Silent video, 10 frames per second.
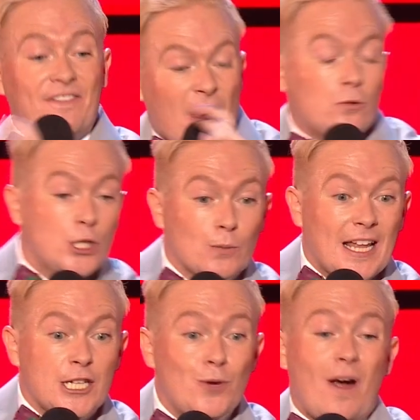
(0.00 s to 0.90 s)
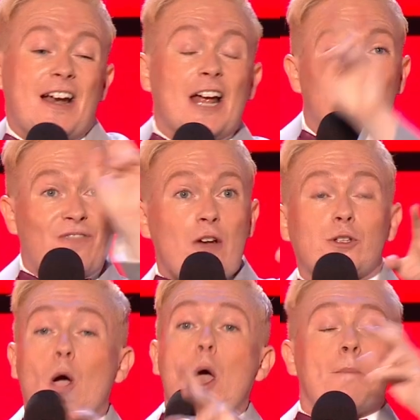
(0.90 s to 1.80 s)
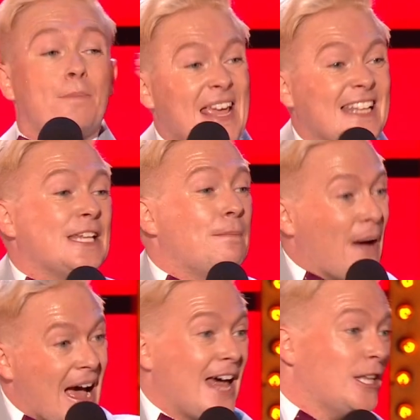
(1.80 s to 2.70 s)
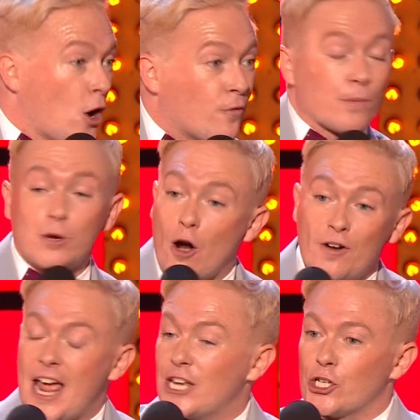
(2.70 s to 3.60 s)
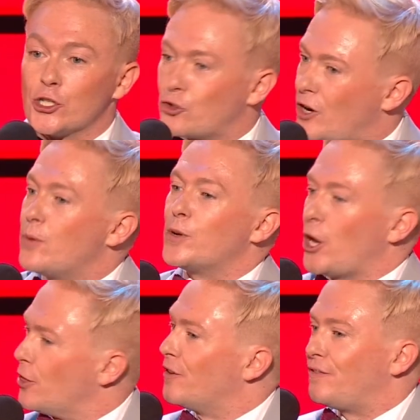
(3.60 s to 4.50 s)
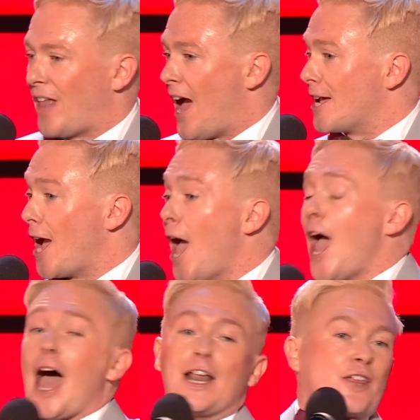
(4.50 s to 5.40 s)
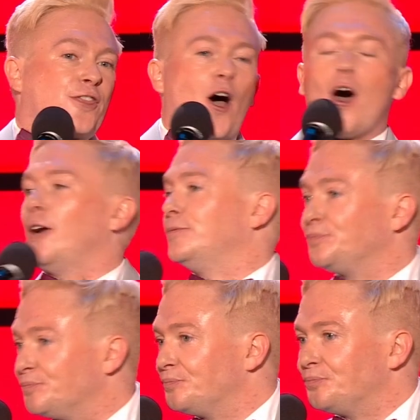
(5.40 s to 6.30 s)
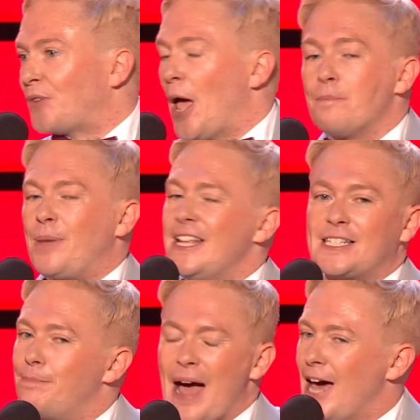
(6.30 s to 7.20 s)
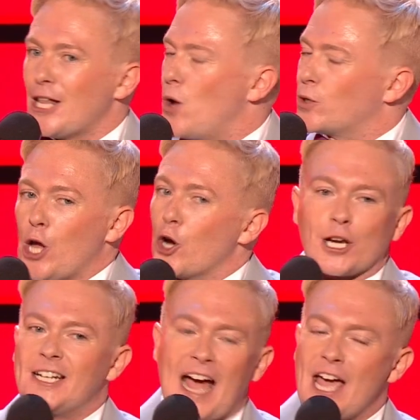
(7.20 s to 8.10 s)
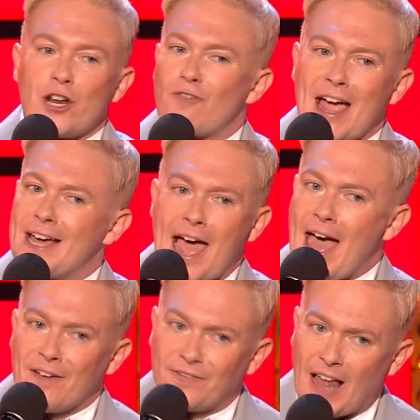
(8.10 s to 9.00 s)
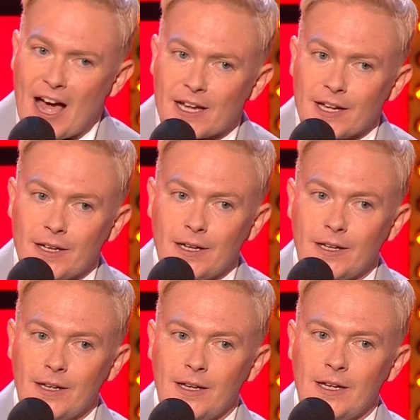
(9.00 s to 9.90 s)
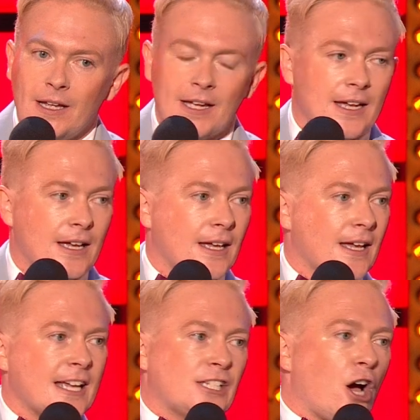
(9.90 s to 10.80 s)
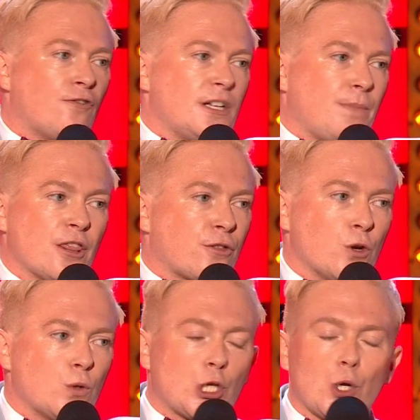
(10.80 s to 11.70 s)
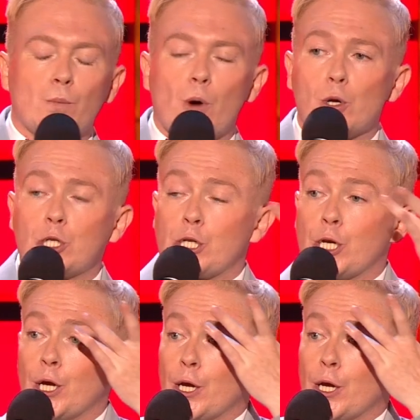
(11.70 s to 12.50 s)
I found someone like you, Aaron. I found someone. Peter Barlow from Coronation Street was on the flight, and I thought, Peter Barlow's not going to die on a Ryanair flight. He's already been through too much.